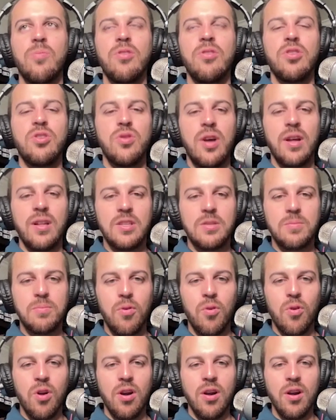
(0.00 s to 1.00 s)
into that
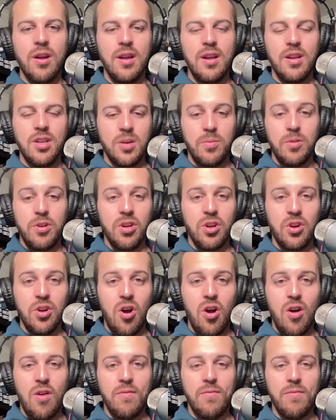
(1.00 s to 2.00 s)
sport, jump into
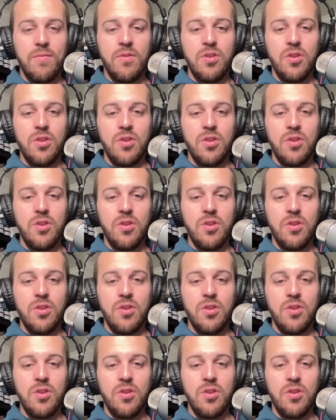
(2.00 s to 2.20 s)
golf